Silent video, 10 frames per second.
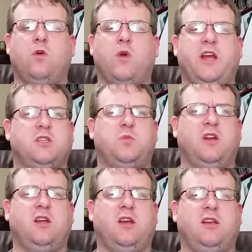race,
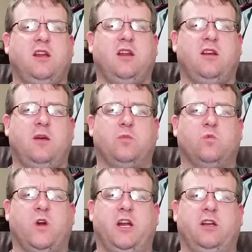but it did end up
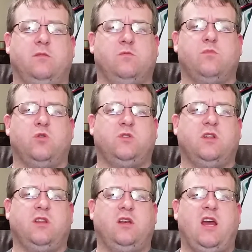raining most
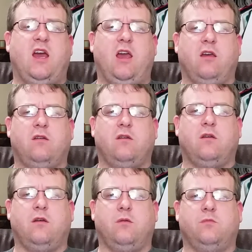of the day,
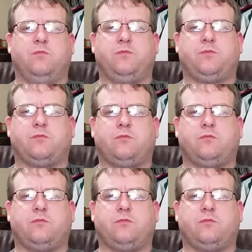and